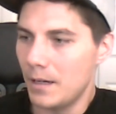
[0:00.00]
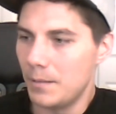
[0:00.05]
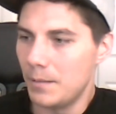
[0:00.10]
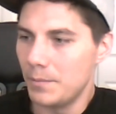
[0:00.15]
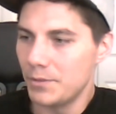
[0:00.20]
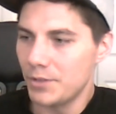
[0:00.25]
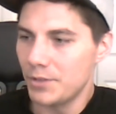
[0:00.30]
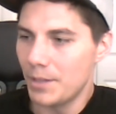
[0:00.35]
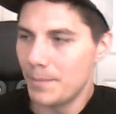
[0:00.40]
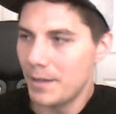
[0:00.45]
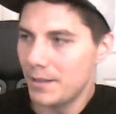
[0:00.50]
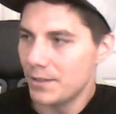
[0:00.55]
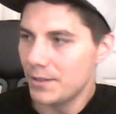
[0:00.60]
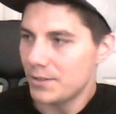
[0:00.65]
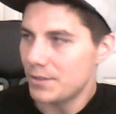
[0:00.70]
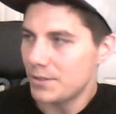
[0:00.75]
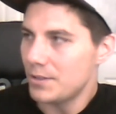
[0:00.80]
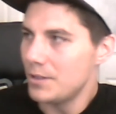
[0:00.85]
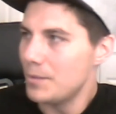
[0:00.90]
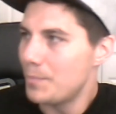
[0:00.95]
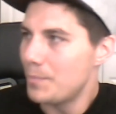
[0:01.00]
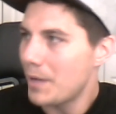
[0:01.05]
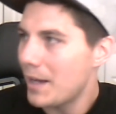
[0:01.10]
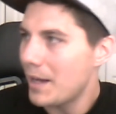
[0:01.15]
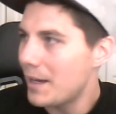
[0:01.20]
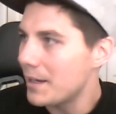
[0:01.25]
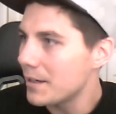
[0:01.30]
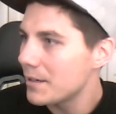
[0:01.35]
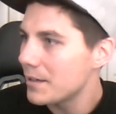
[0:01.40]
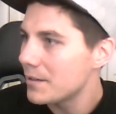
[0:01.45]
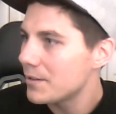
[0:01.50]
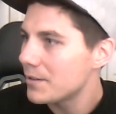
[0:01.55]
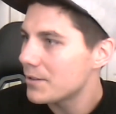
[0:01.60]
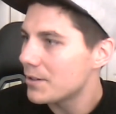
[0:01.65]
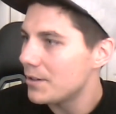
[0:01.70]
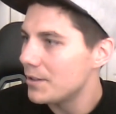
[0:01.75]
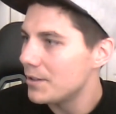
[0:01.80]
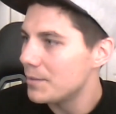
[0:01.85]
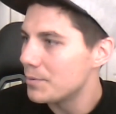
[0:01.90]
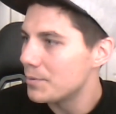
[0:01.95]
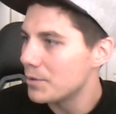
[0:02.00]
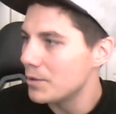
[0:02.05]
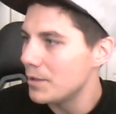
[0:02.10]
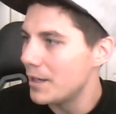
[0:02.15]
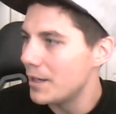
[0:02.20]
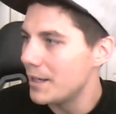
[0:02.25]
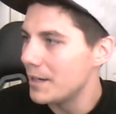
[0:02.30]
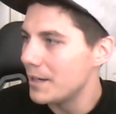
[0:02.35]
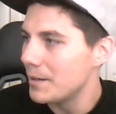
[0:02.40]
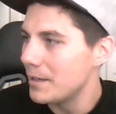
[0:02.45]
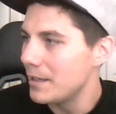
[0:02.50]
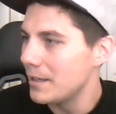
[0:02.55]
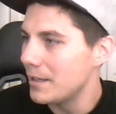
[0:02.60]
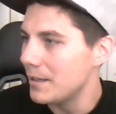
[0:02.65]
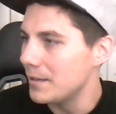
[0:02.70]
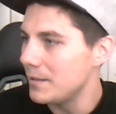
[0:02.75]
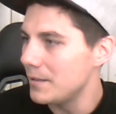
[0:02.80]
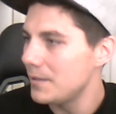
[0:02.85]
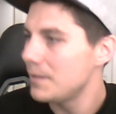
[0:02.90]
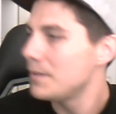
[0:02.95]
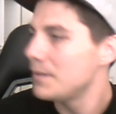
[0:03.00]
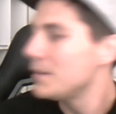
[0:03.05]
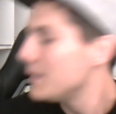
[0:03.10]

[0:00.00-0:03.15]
So I made this new pack. It's called the Pro Lighting Kit.